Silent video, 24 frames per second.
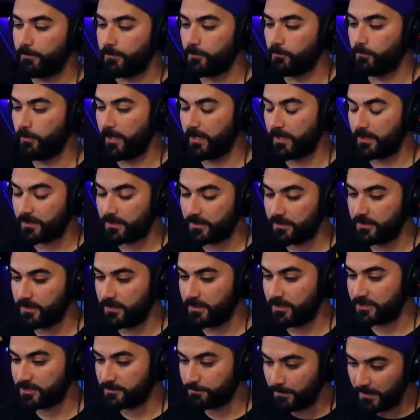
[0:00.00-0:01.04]
With
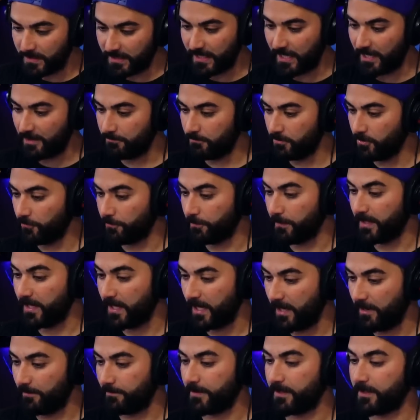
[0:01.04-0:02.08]
the Speak Out movement
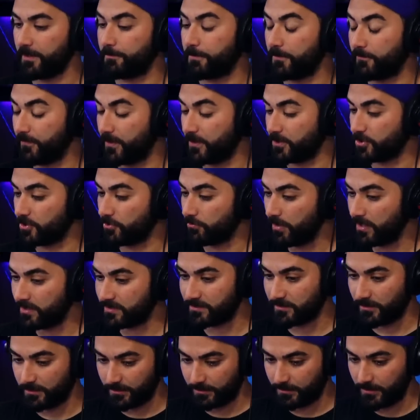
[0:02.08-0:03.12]
happening in professional
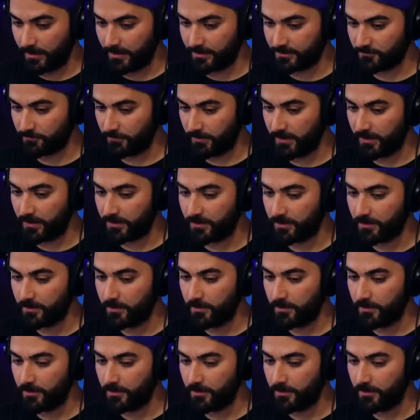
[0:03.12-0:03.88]
wrestling last week,